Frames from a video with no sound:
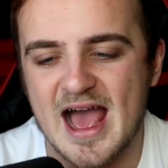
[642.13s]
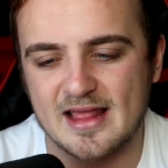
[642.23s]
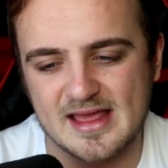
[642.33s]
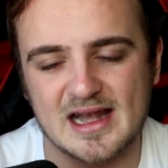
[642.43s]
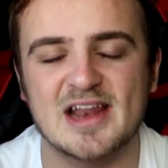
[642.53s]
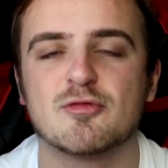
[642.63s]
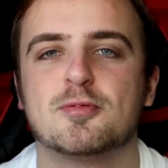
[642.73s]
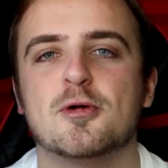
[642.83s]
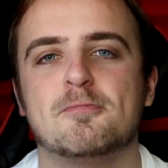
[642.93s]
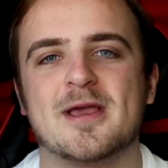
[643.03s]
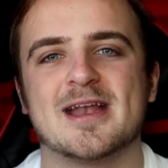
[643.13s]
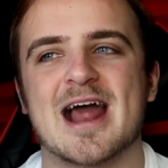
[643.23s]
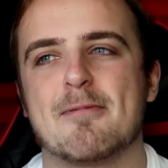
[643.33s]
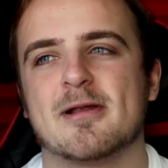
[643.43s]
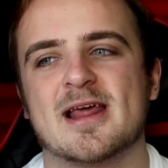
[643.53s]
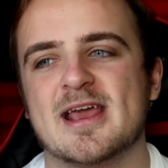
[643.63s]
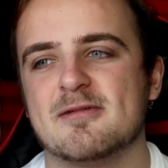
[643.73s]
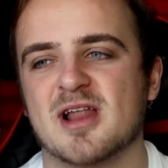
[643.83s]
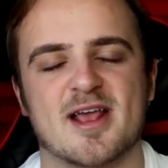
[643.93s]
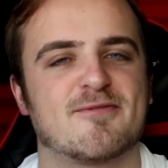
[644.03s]
And then Liverpool beat
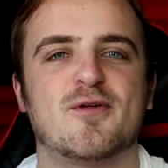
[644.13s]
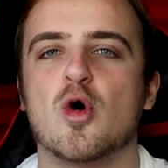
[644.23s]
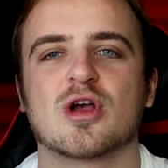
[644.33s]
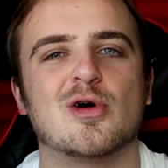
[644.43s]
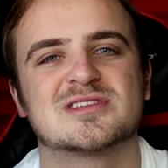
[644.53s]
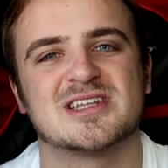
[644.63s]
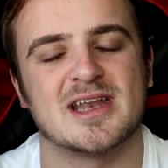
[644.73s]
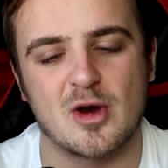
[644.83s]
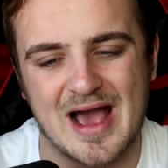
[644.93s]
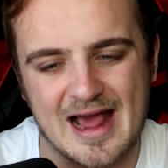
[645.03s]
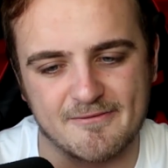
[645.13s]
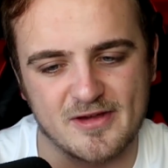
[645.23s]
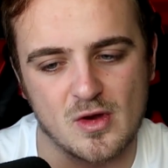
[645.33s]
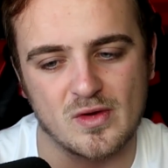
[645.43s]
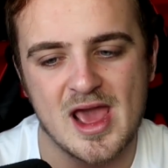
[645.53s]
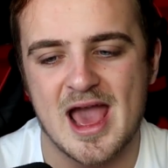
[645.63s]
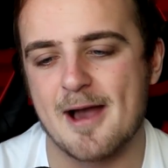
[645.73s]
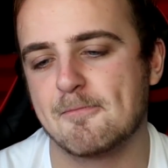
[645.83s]
Napoli like 4-0 at Anfield.